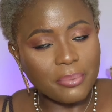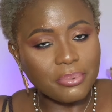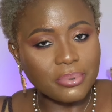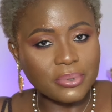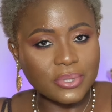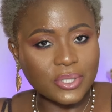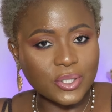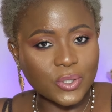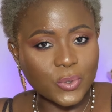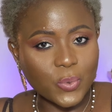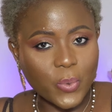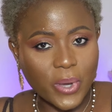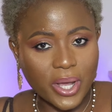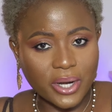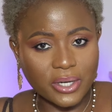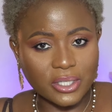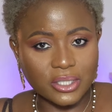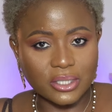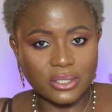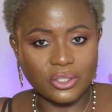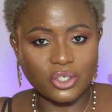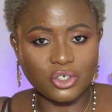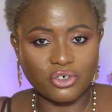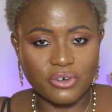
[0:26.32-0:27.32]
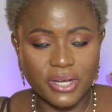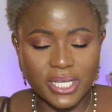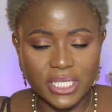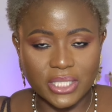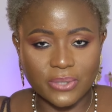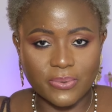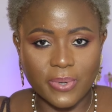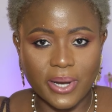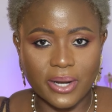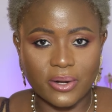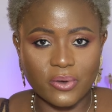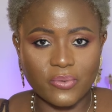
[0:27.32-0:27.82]
sweater
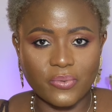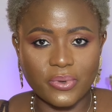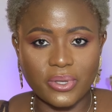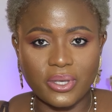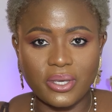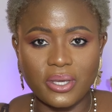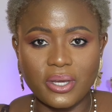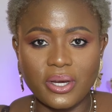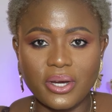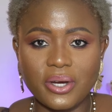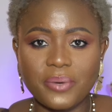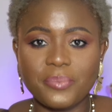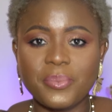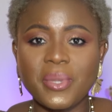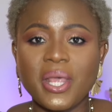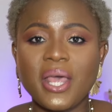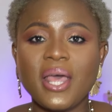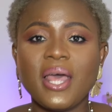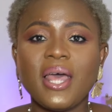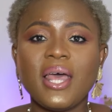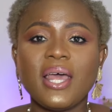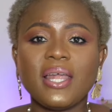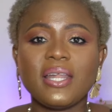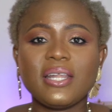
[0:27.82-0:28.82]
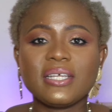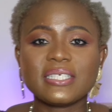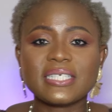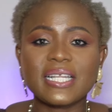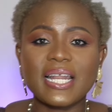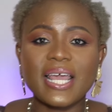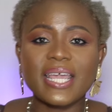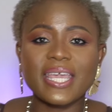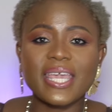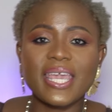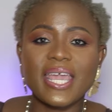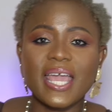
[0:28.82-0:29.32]
dress right over here. Looks
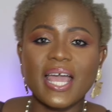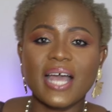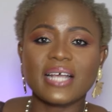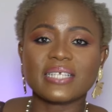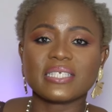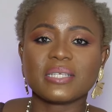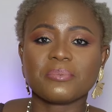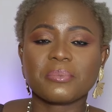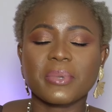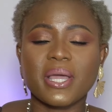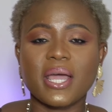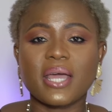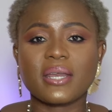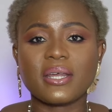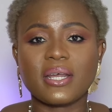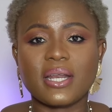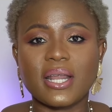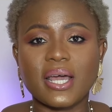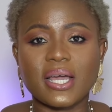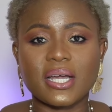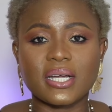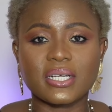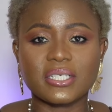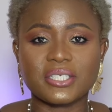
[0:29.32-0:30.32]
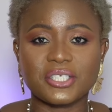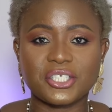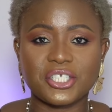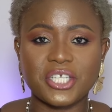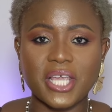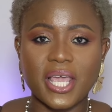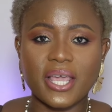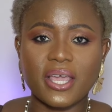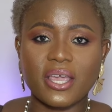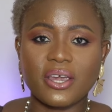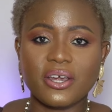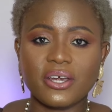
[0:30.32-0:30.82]
like it has some kind of like a
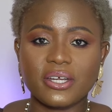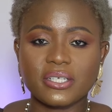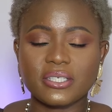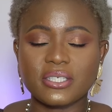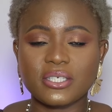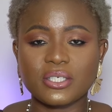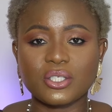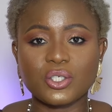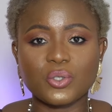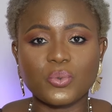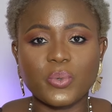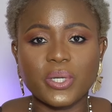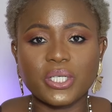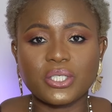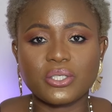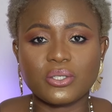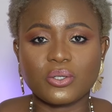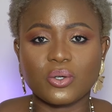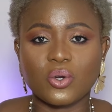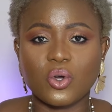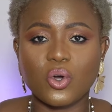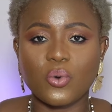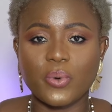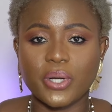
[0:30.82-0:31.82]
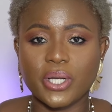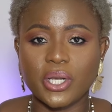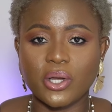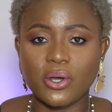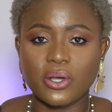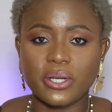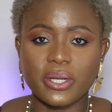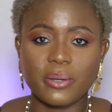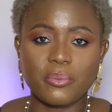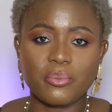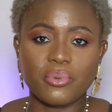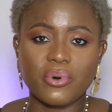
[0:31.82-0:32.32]
checkered situation going
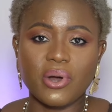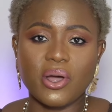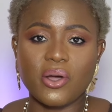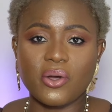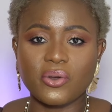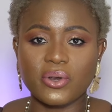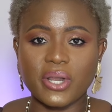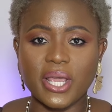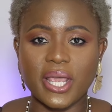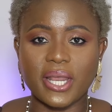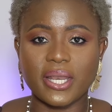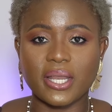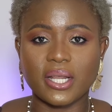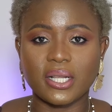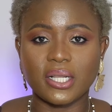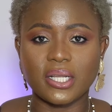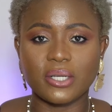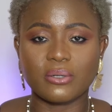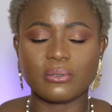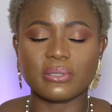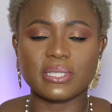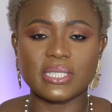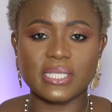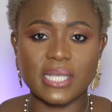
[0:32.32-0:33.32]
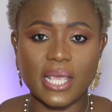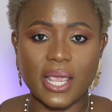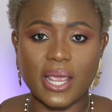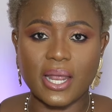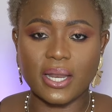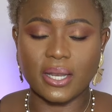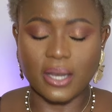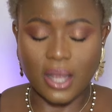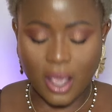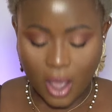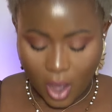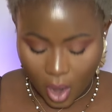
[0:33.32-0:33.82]
on, the brown and a little
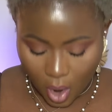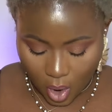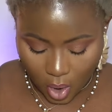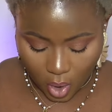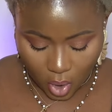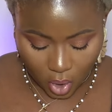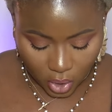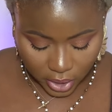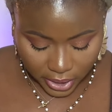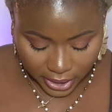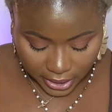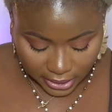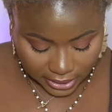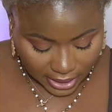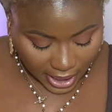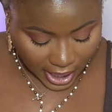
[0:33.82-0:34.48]
tan on it.